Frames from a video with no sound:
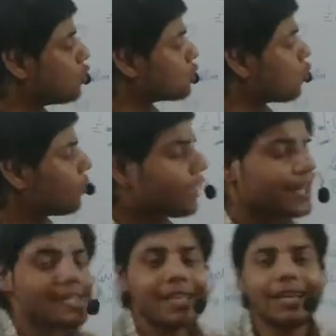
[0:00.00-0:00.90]
So we
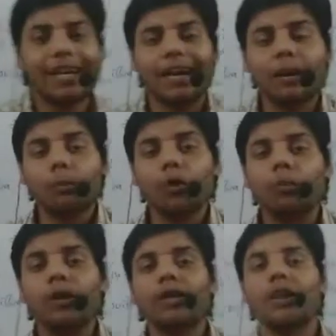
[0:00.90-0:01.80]
can say that adaptive
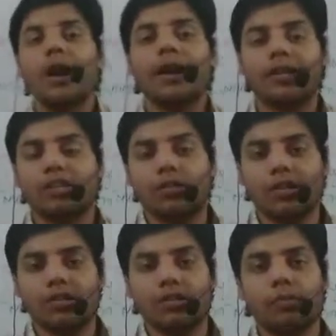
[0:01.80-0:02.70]
immunity are
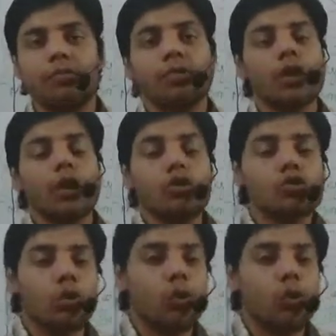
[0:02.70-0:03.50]
activated. So